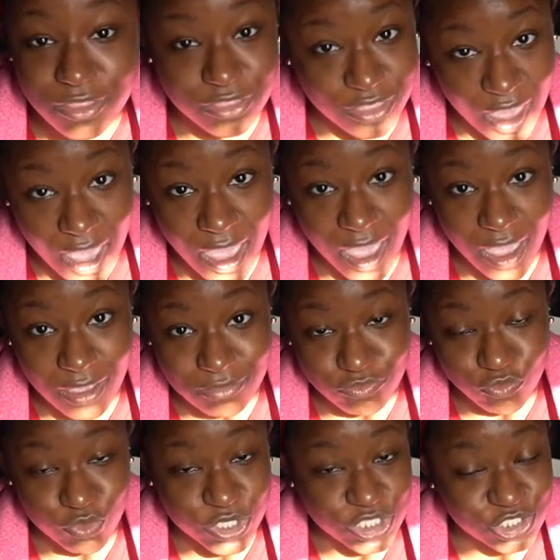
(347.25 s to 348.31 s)
that
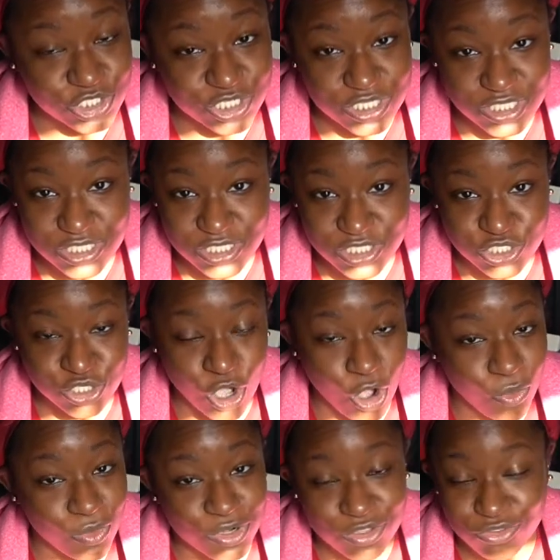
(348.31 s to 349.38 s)
we just
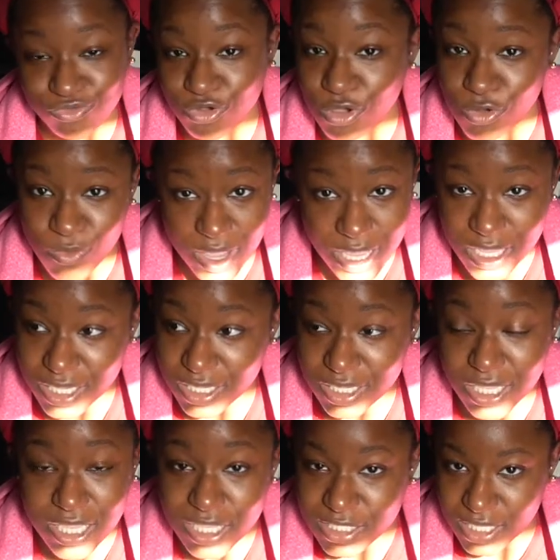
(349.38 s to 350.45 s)
don't want to throw away.
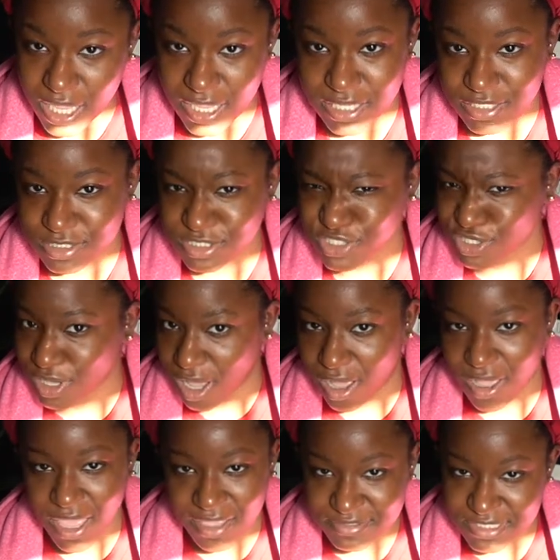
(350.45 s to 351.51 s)
Like, do
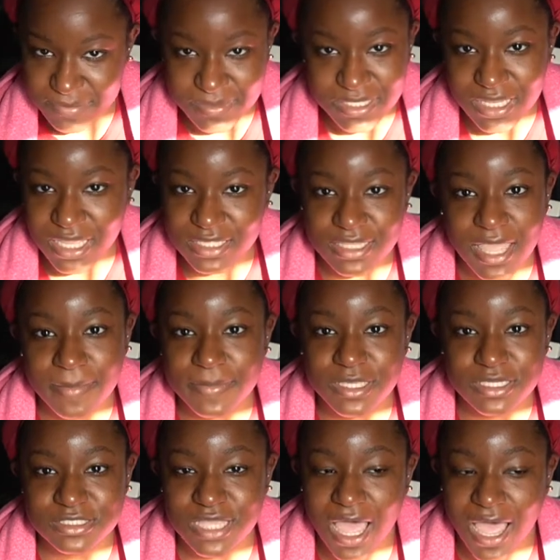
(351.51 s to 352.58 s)
y'all have something like that?
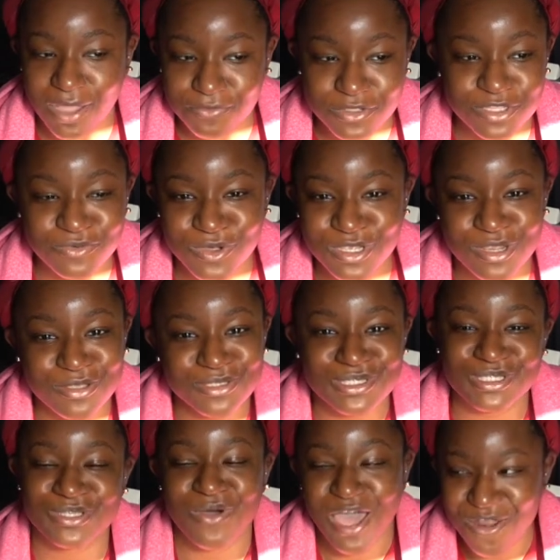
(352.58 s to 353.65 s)
Because I really want to know
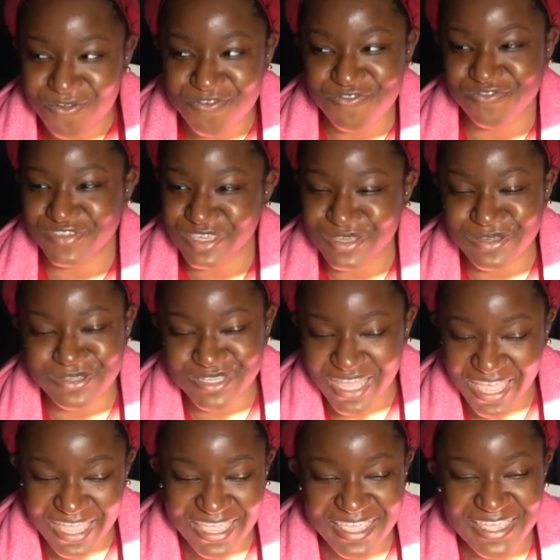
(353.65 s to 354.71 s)
just so I don't feel
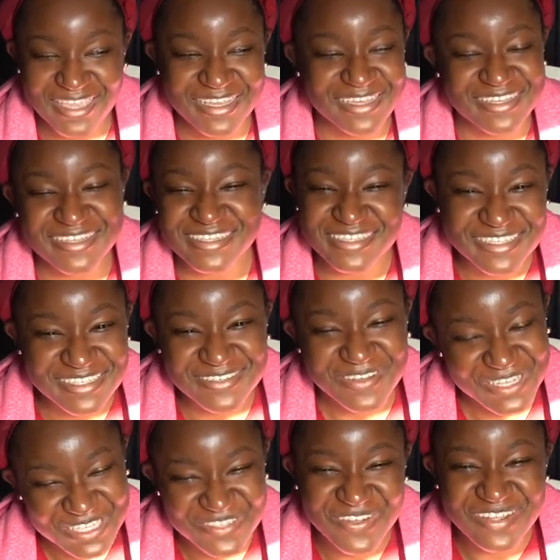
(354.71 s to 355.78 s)
like, uh,
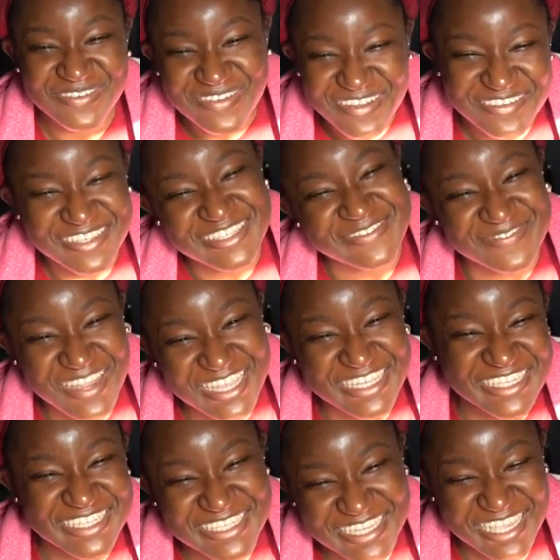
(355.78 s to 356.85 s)
why she walking around with this
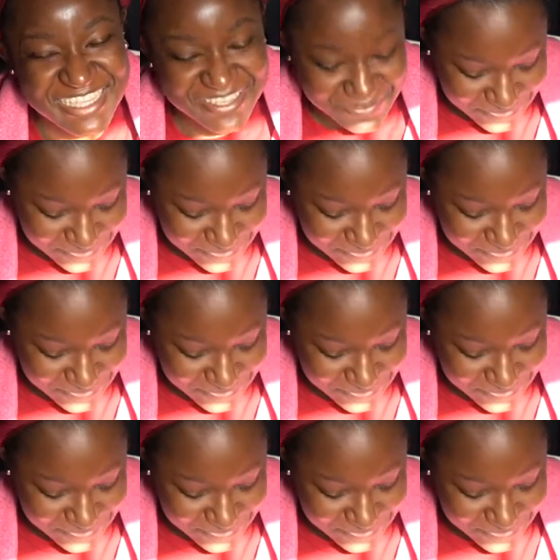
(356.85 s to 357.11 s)
raggedy jacket